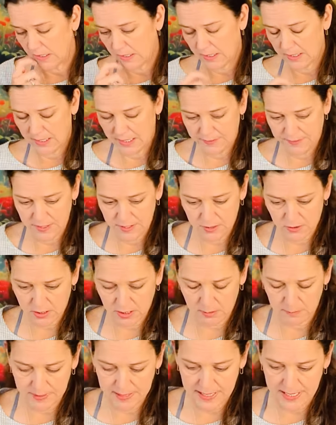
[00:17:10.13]
I think you're
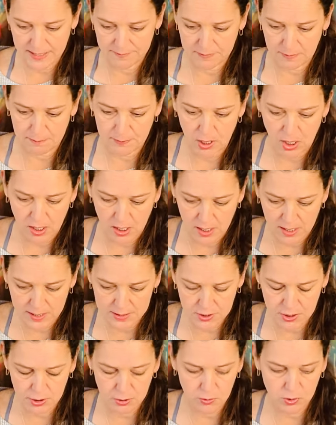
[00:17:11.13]
coming out of a
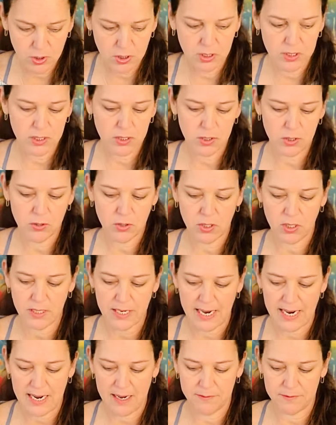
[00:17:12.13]
pause. You could you could
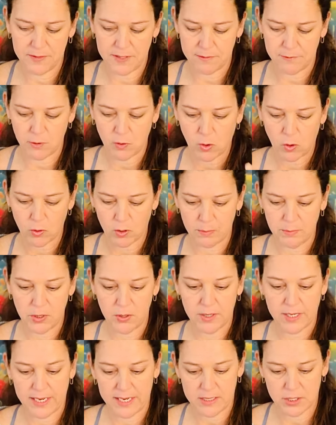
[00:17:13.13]
have difficult
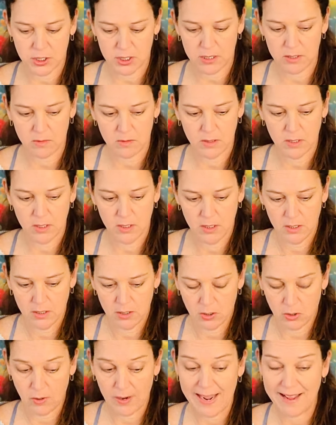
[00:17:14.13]
communication
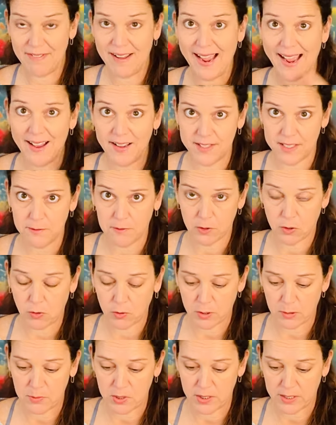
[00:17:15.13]
or have had difficult
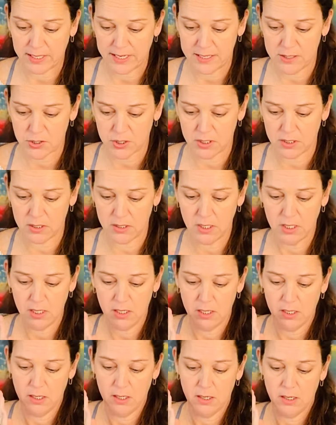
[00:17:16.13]
communication
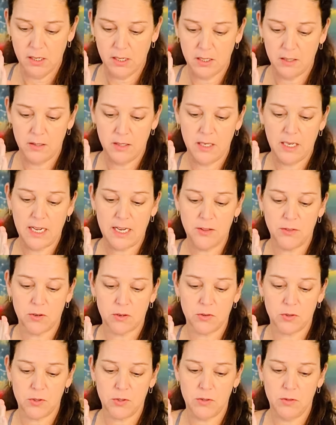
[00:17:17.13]

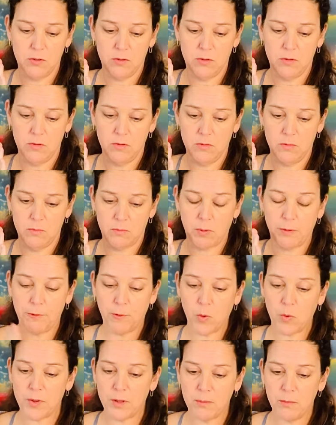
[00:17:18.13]
either
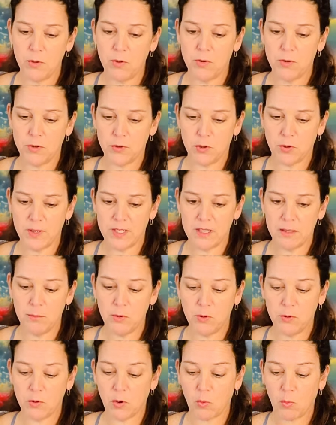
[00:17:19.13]
before the moon or during the
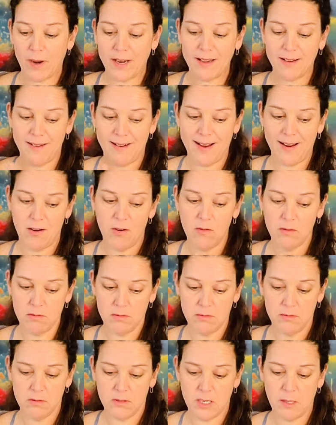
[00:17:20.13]
moon or right now
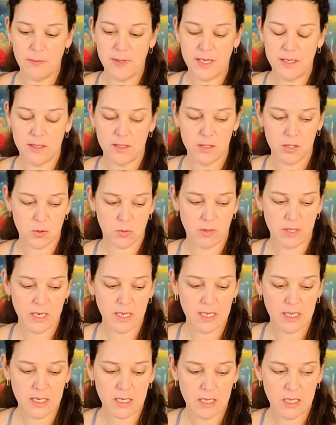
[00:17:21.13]
coming into this
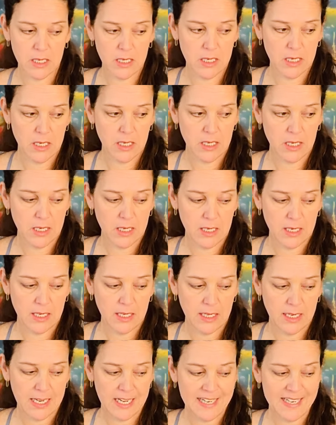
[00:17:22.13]
reading
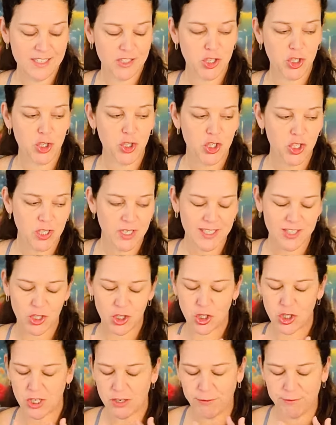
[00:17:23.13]
and it's it's
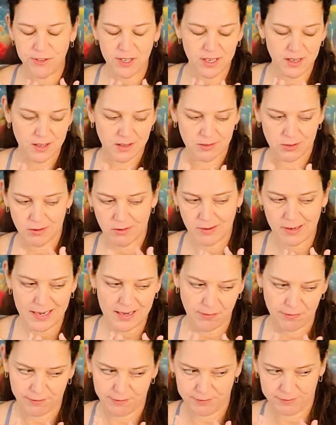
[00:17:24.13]
shifting your
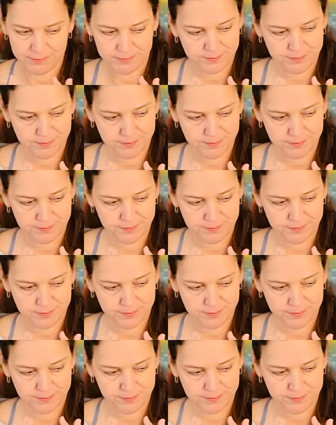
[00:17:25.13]
life